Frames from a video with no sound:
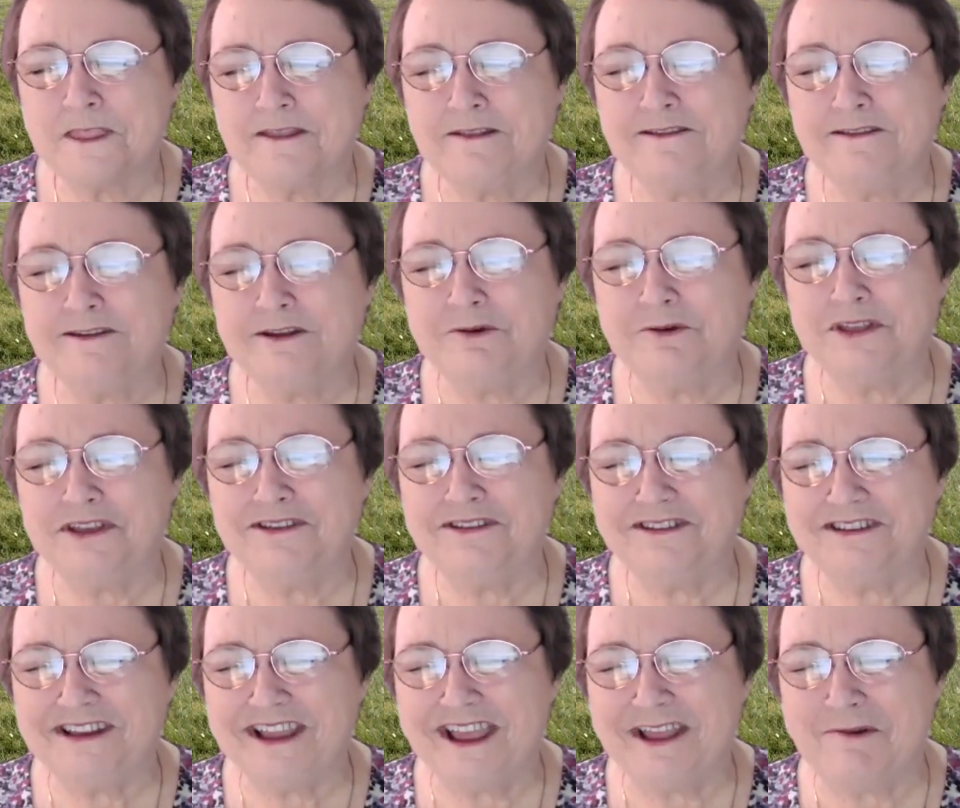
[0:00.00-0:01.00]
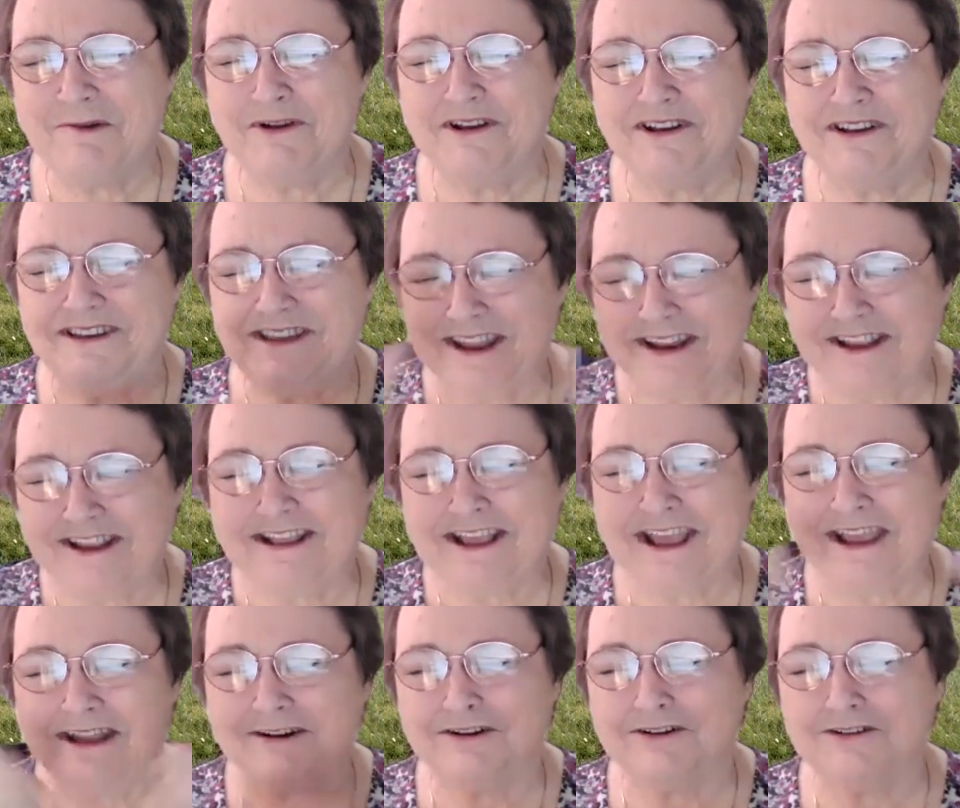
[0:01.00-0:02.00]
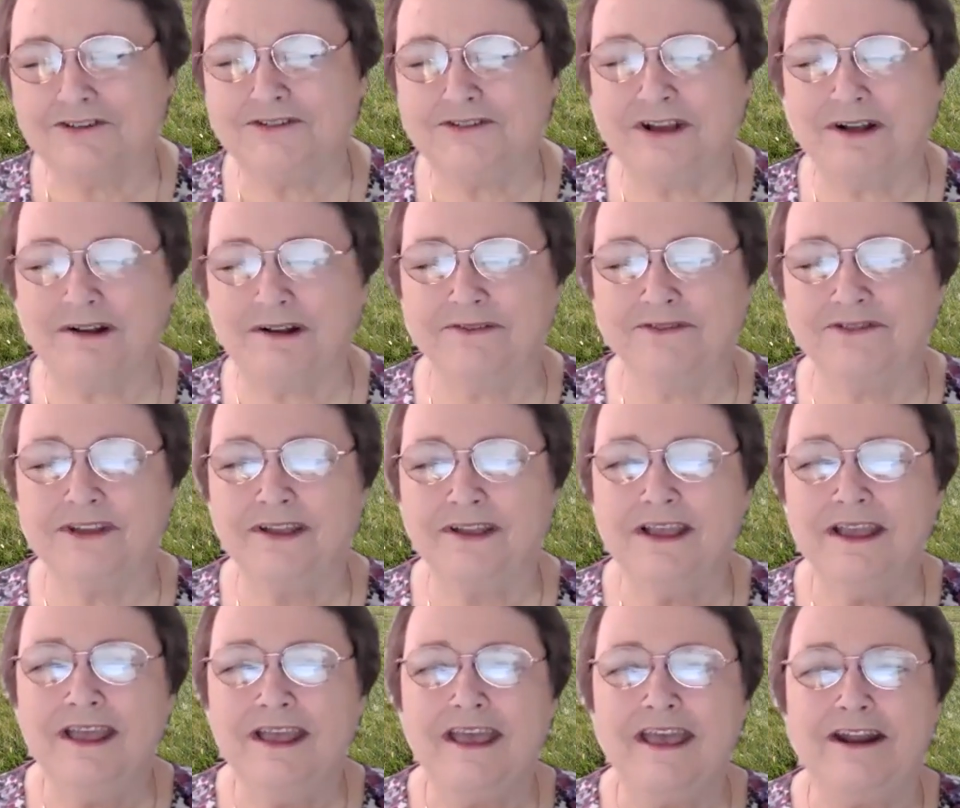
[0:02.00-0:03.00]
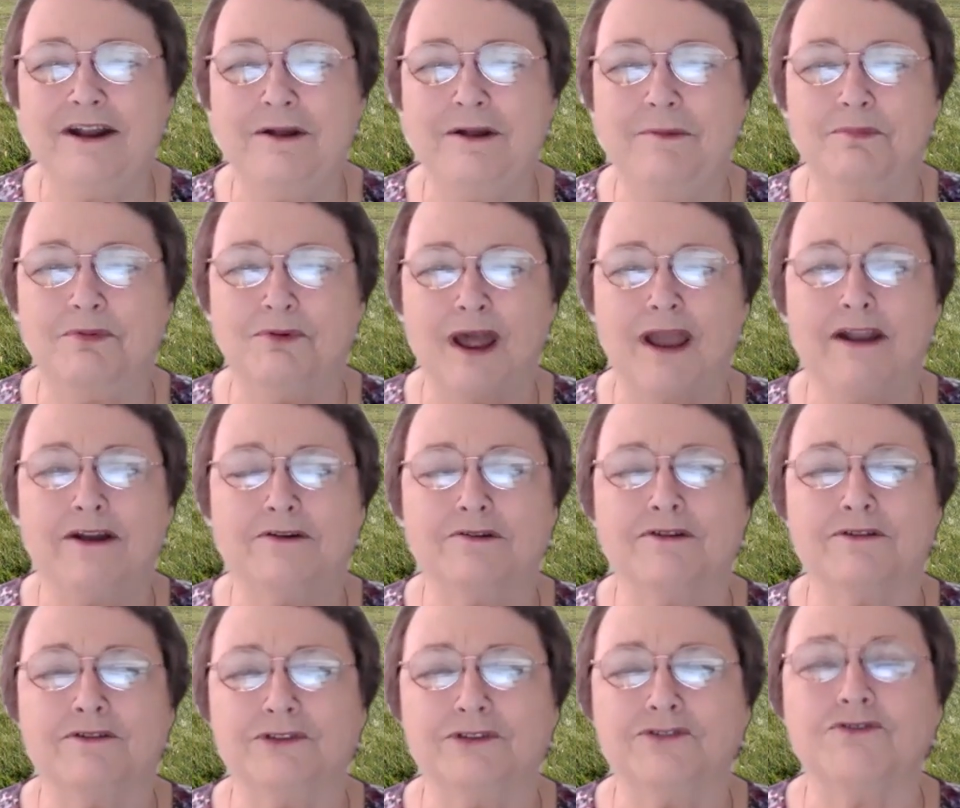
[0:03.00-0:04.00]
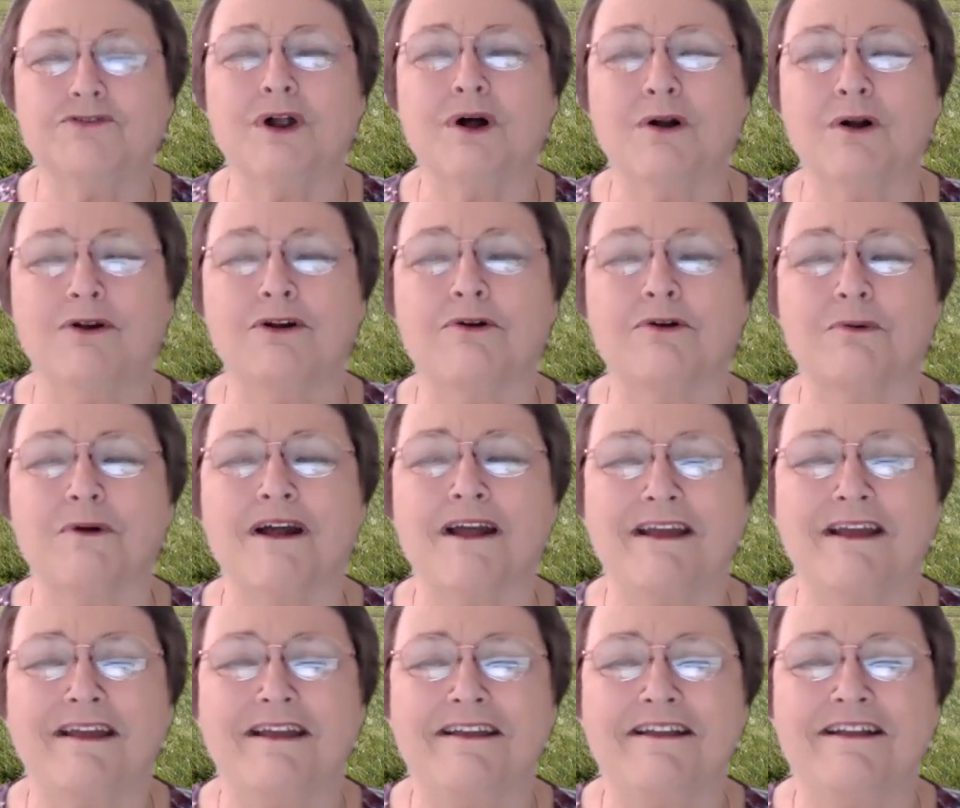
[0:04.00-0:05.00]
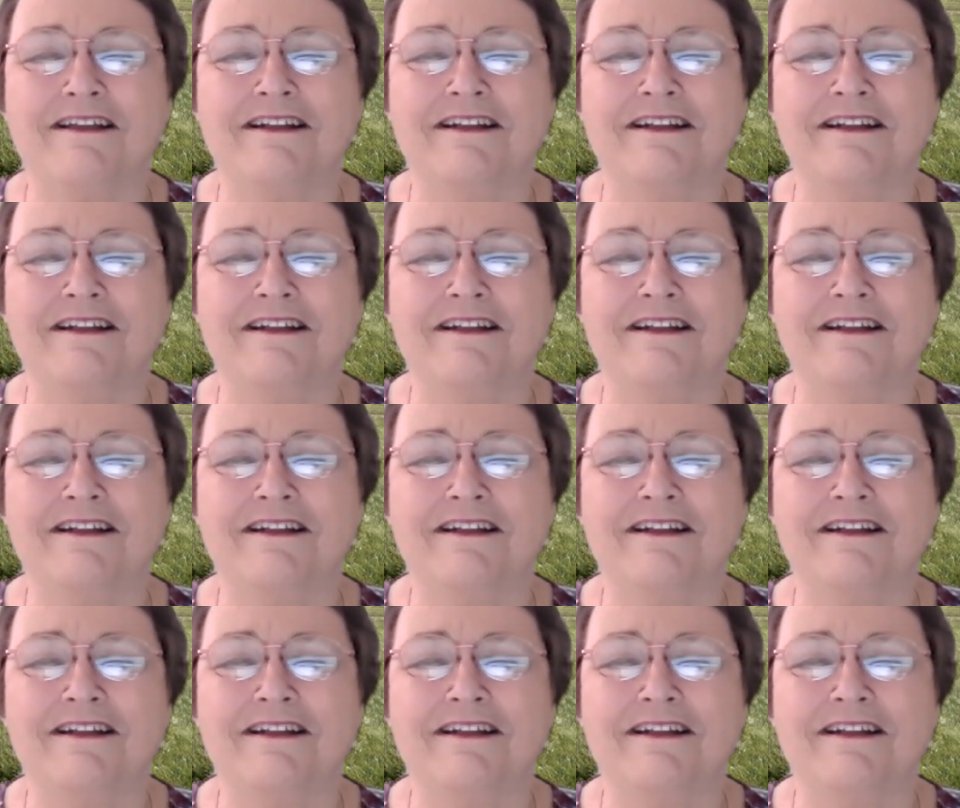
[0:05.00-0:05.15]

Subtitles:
And so this day we dedicate ourselves in a brighter and stronger way